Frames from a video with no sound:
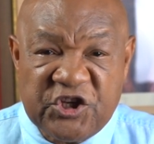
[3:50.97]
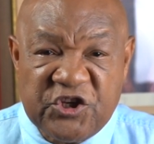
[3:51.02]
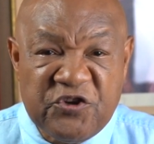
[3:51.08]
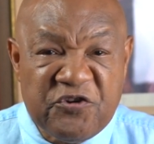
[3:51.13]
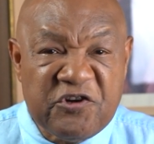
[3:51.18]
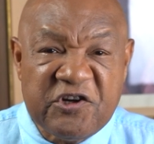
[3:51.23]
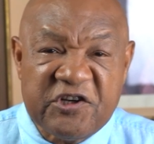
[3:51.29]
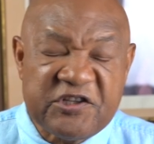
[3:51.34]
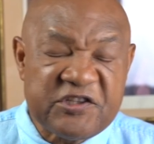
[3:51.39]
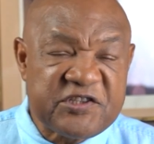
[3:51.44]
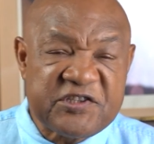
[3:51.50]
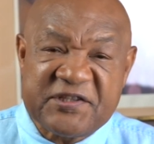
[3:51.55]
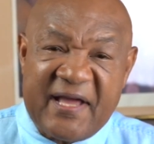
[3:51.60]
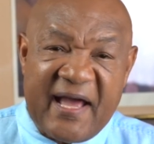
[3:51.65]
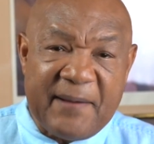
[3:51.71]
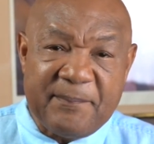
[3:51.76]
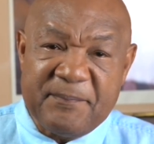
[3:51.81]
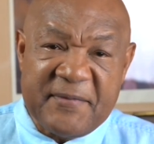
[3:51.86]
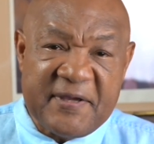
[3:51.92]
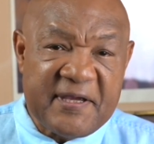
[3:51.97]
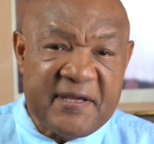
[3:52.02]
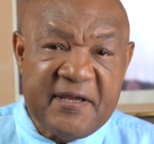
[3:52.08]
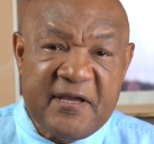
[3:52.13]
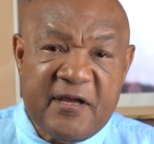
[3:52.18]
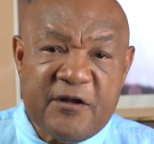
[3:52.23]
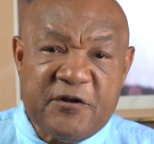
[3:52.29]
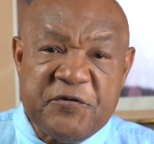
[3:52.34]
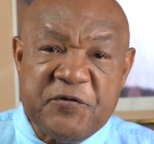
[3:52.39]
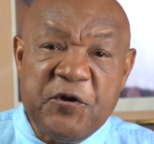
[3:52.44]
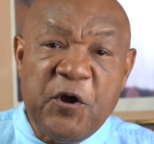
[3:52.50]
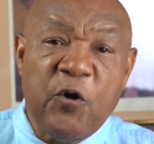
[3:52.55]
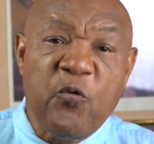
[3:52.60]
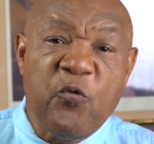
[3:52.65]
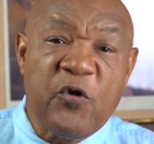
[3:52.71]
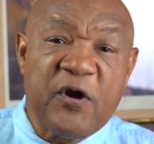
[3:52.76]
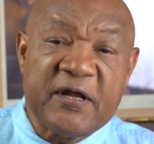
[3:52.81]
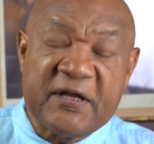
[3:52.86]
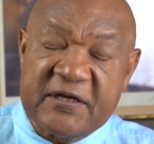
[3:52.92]
You couldn't stop me. No
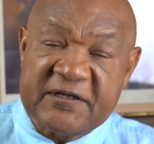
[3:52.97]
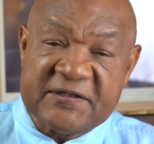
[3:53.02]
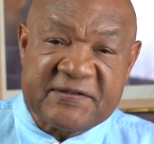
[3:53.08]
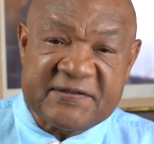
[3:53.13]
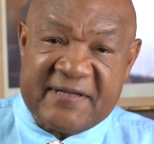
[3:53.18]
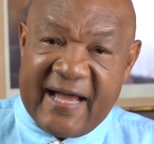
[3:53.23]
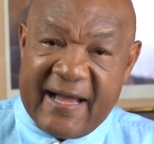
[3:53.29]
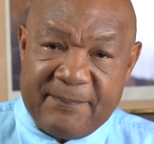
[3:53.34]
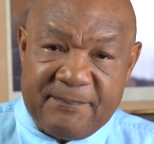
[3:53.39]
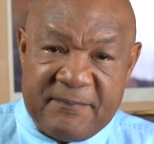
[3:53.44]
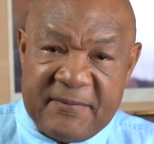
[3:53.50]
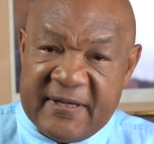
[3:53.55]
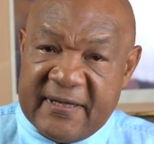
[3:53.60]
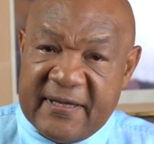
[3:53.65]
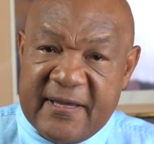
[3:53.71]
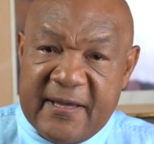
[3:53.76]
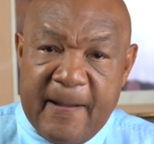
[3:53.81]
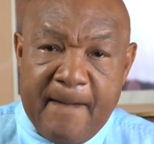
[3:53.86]
one could stop me.